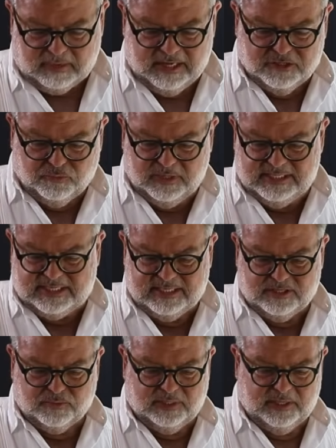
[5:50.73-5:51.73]
is rinse
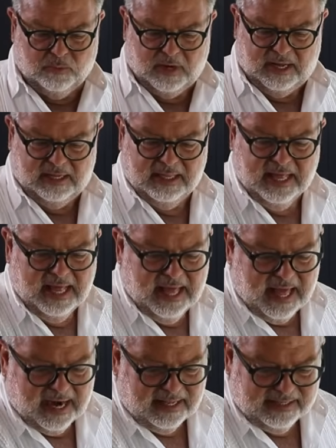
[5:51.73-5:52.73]
these really well,
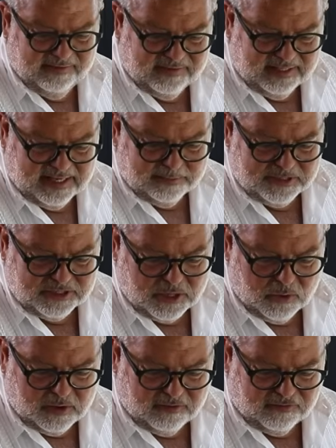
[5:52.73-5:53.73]
and I'll even let them
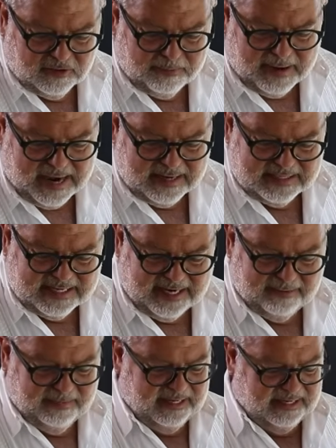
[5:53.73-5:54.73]
soak for about
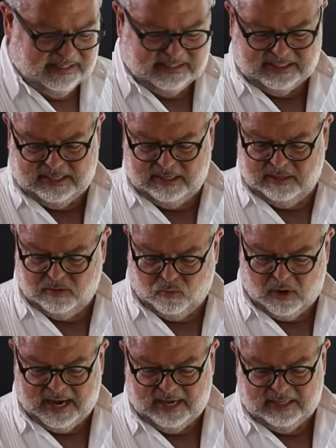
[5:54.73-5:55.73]
10 minutes
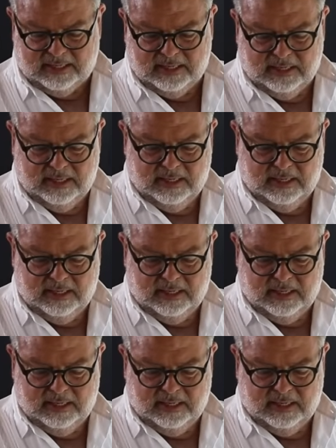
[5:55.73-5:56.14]
while